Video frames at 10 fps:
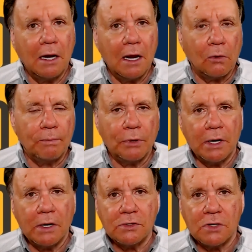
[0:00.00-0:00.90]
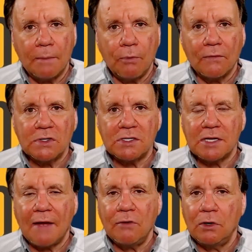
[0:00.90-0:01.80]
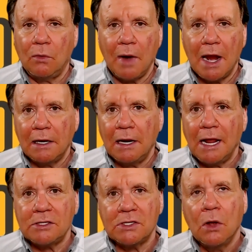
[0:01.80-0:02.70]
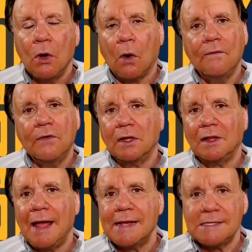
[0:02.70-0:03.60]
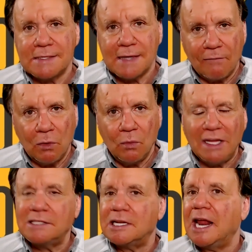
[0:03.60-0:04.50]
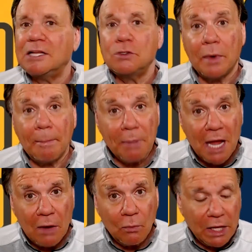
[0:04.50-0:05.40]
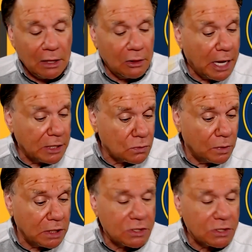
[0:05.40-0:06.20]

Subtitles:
Nickel players up over 7 grand. And it's over the last 7 weeks. And that's what a bad week last week.